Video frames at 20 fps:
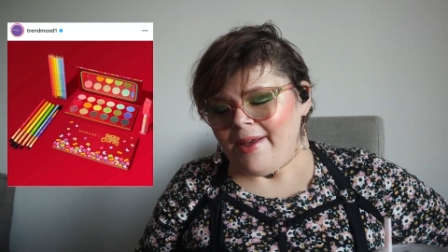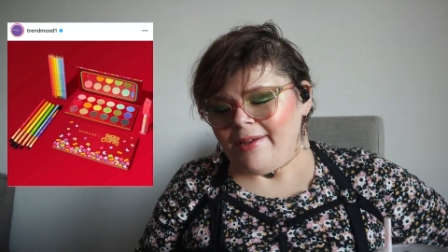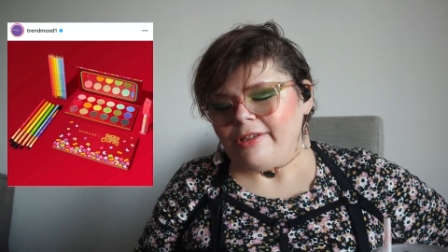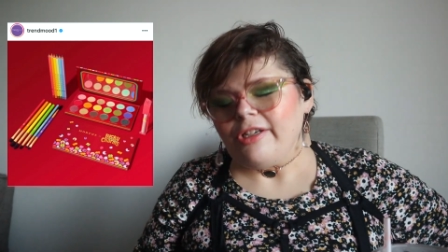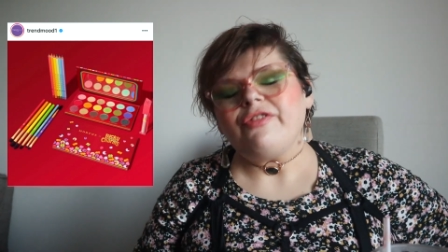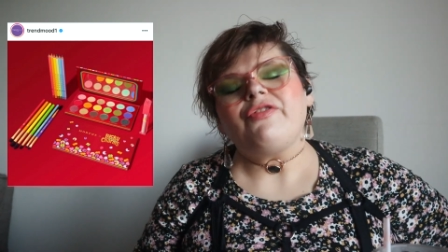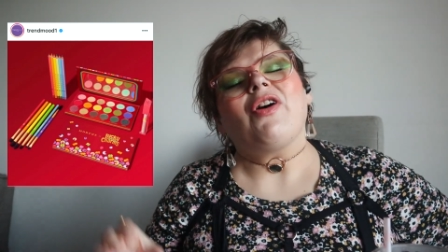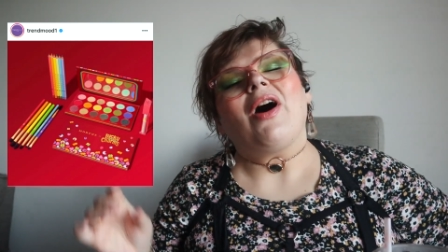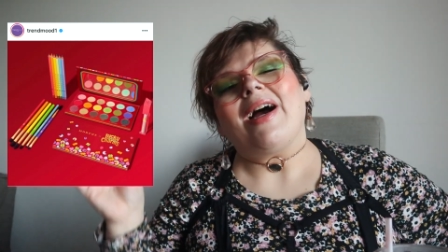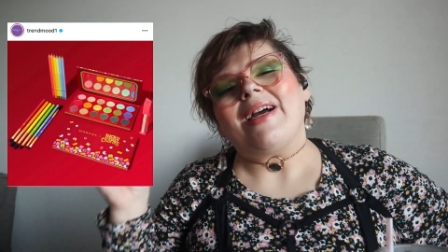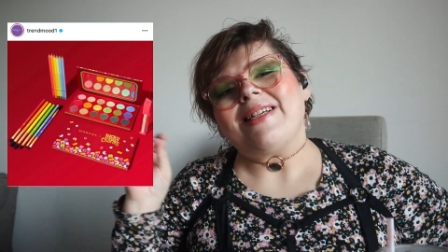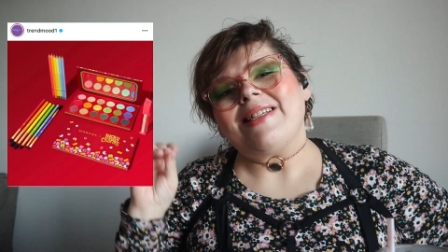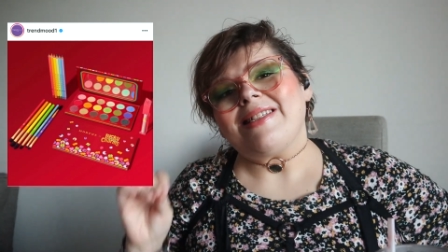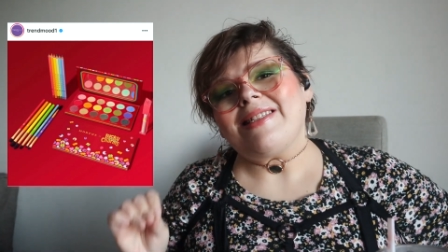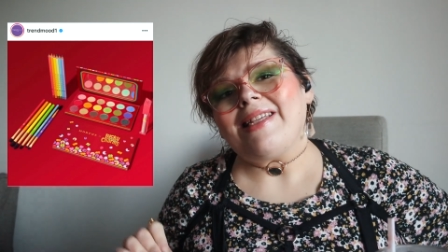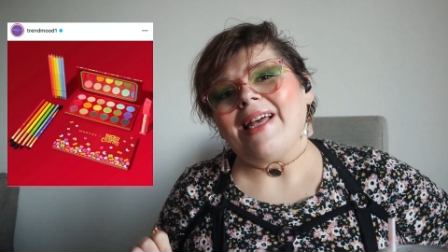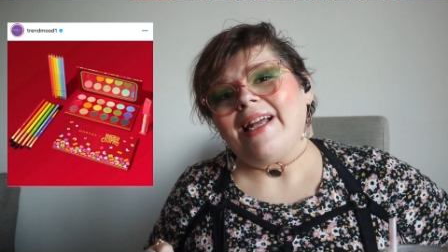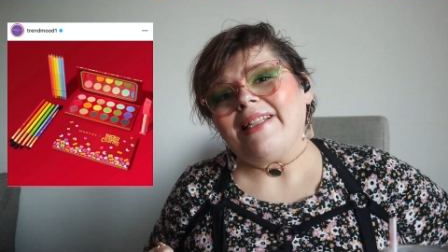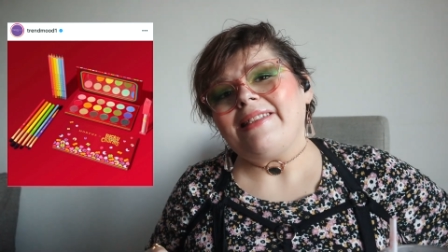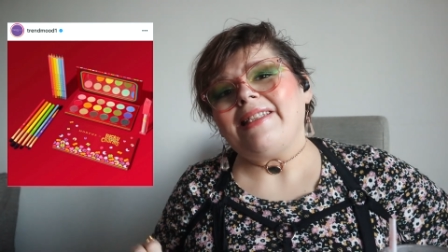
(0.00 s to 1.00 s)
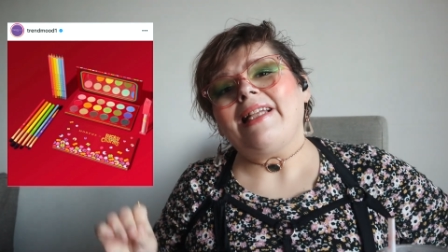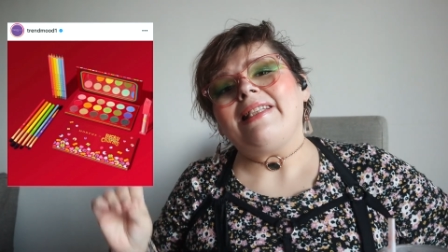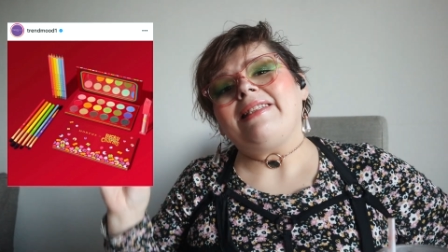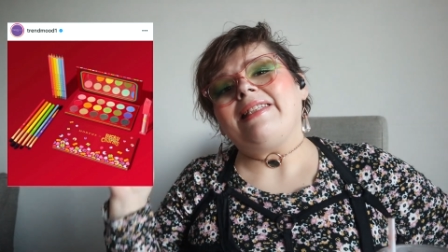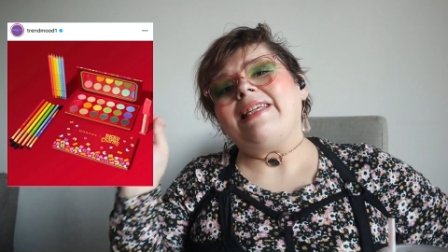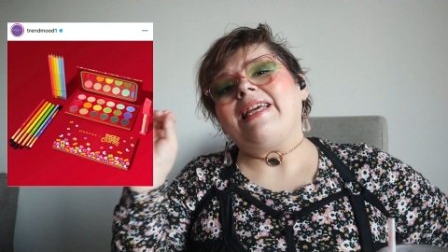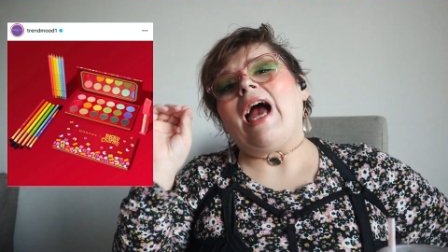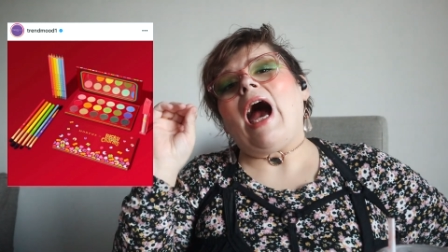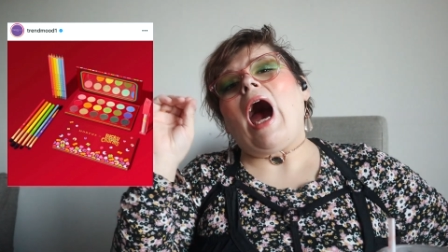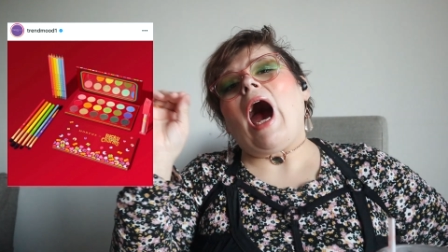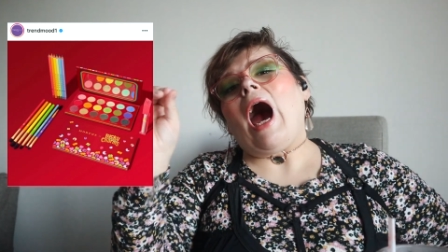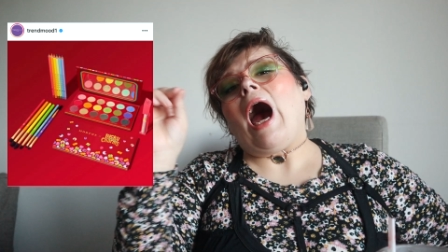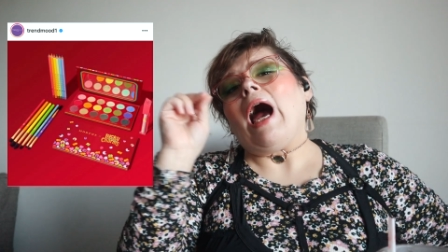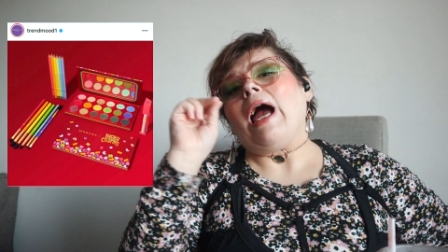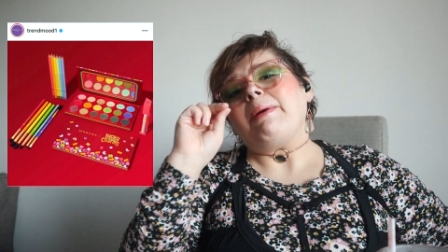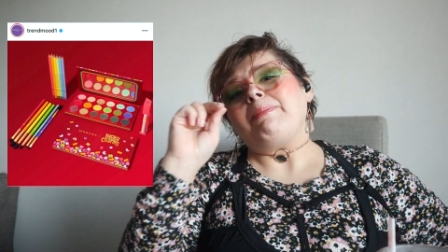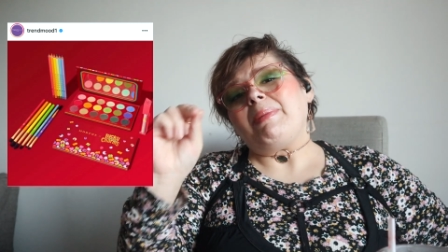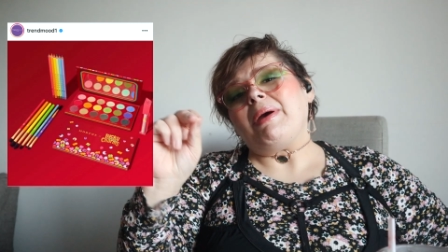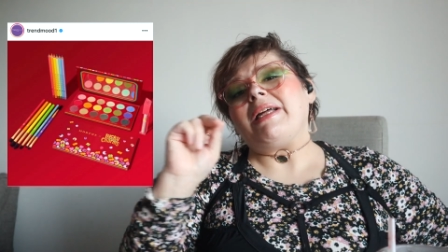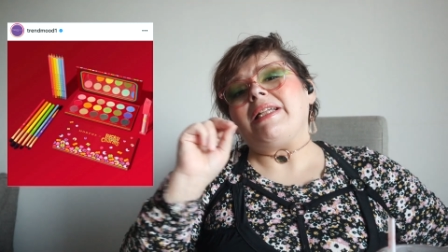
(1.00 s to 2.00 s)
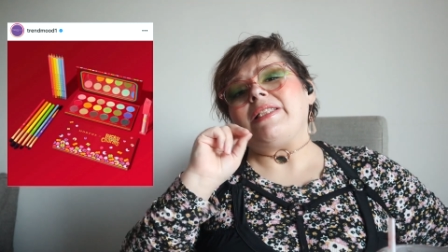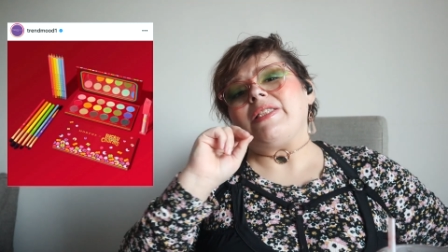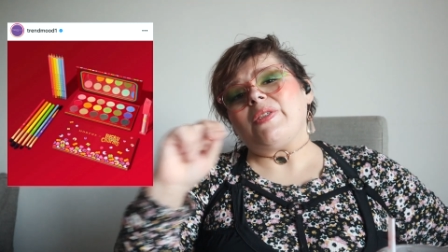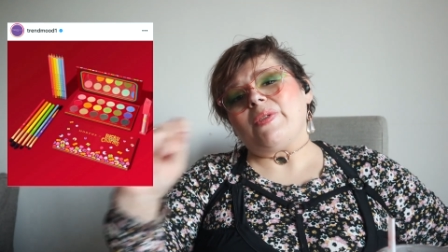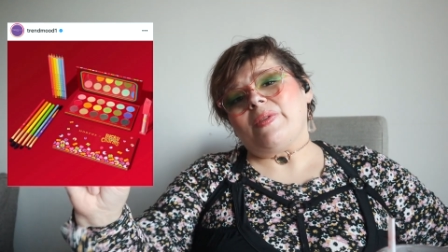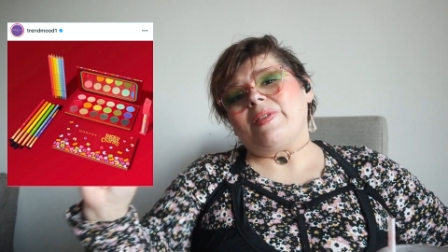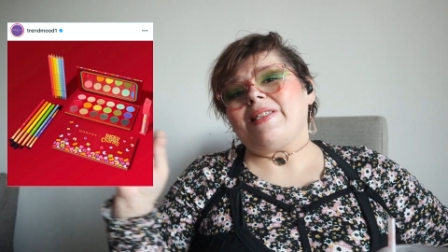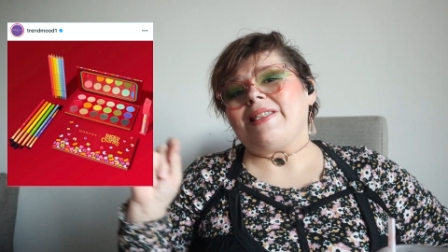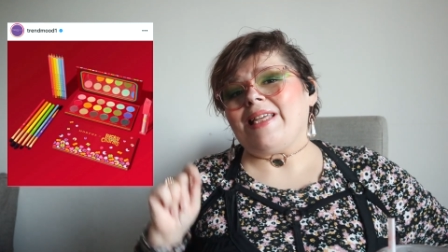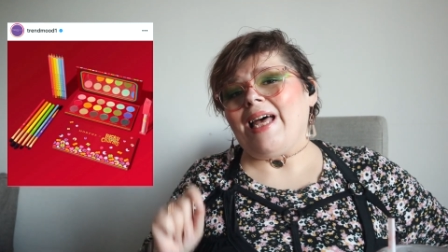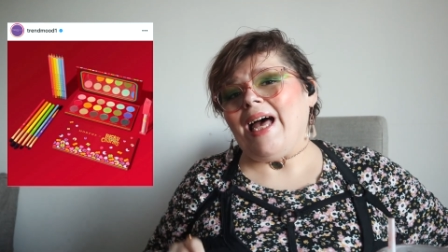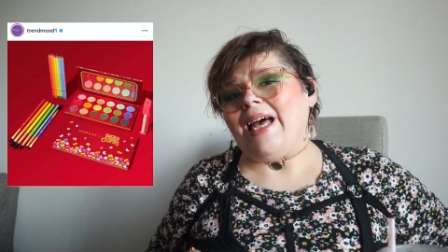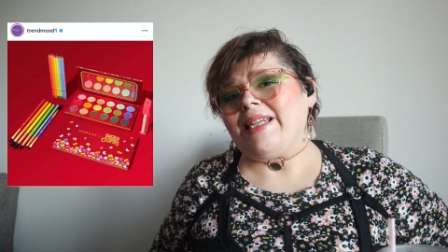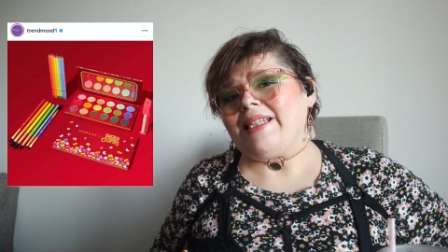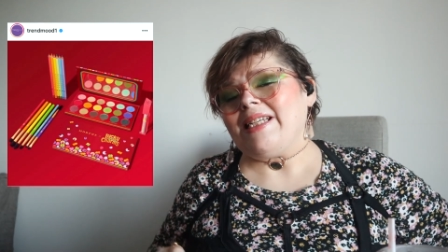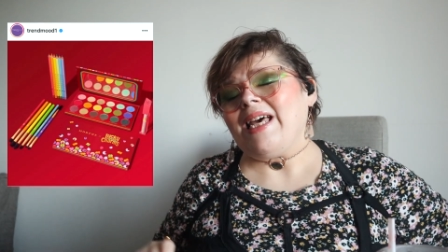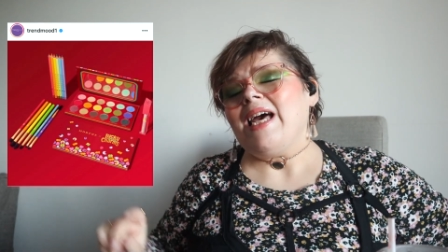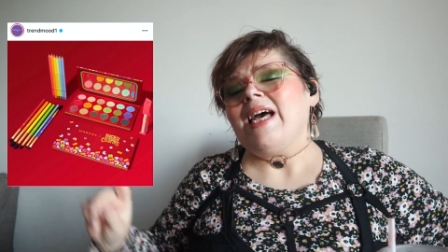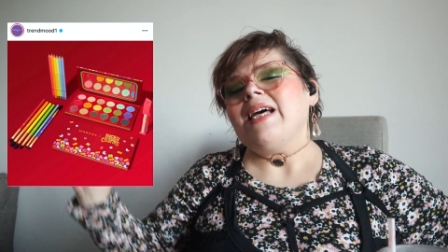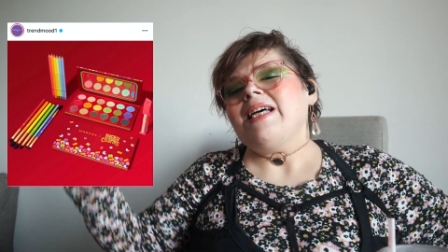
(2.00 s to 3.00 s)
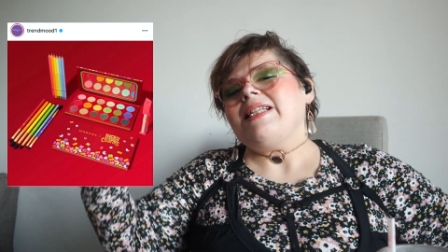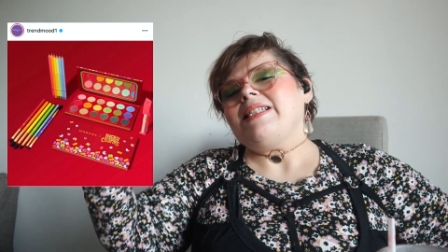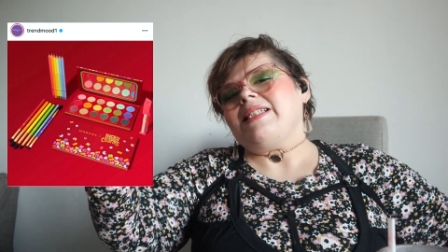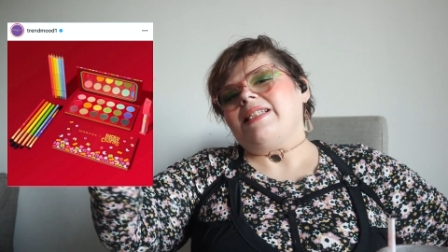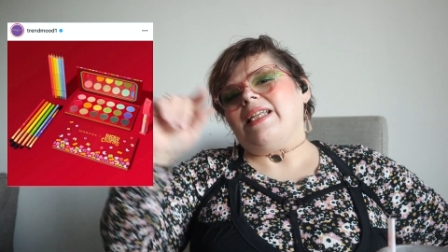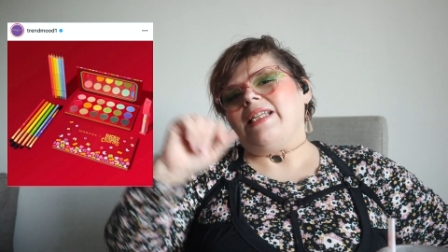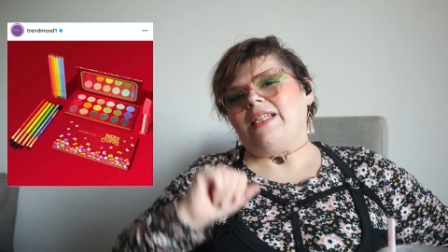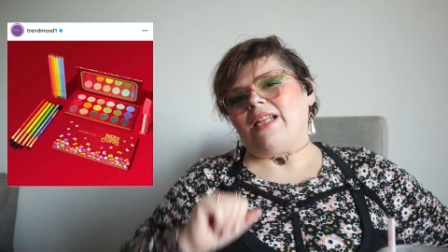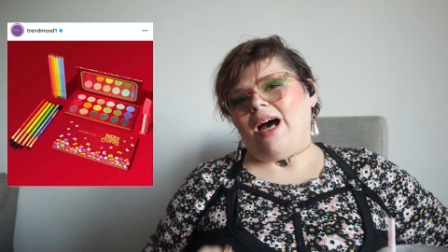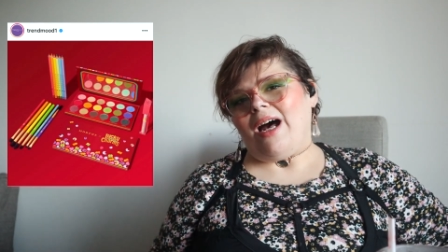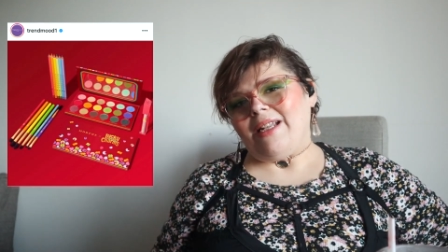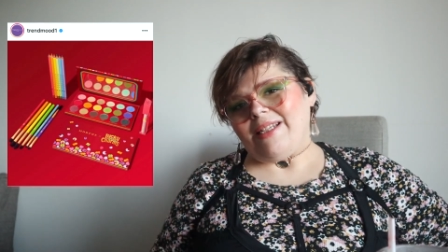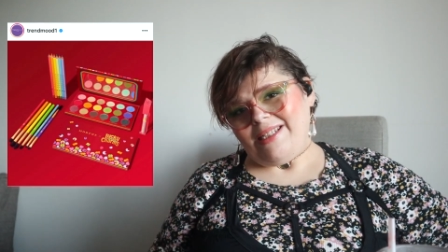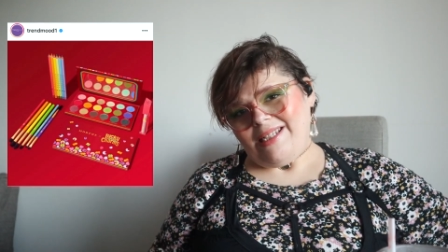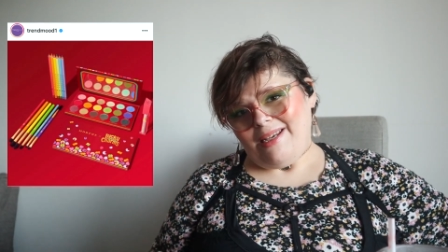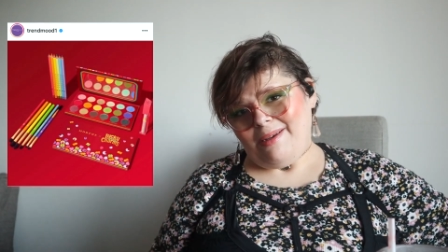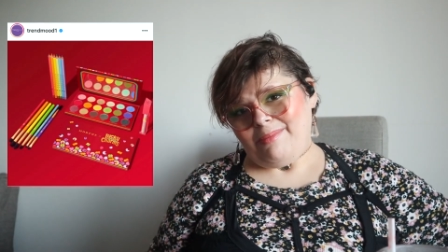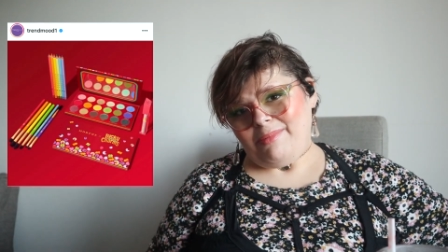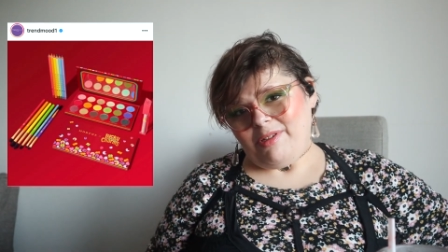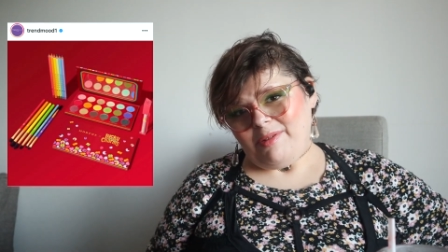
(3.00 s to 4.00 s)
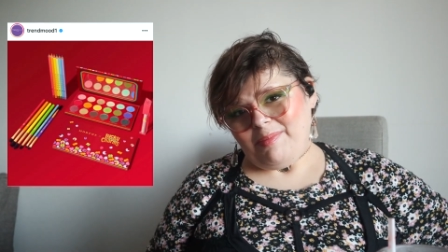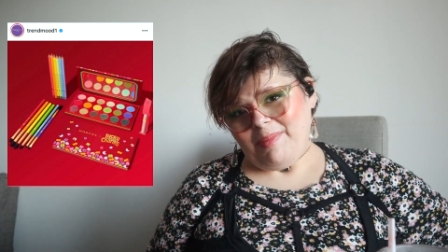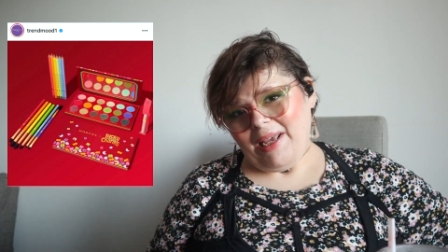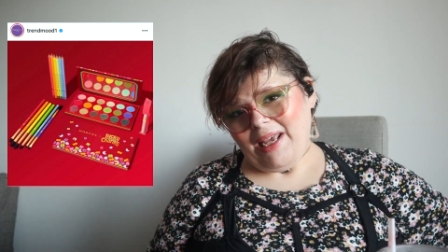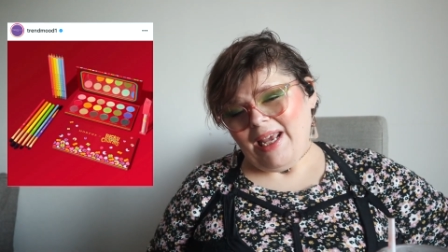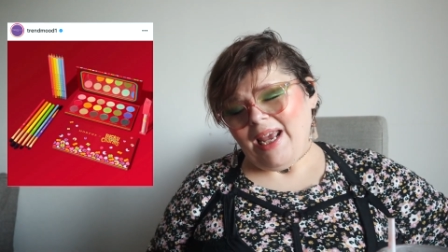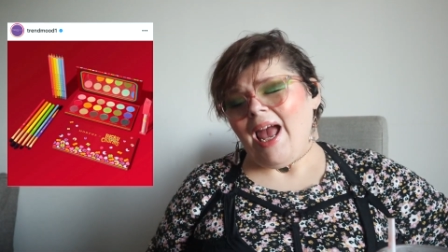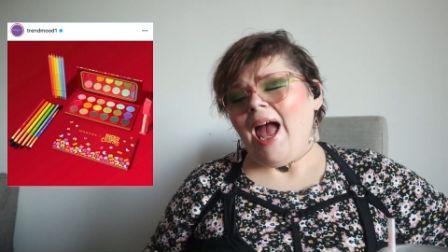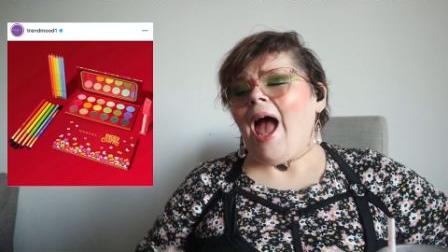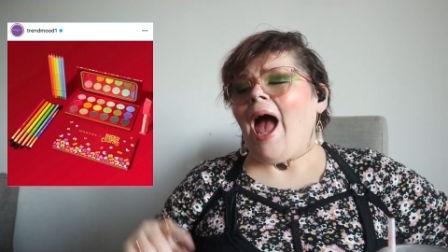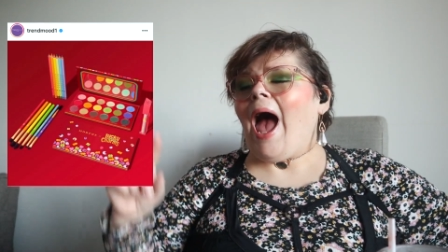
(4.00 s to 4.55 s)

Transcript: if I said that the eye pencil set did not tempt me.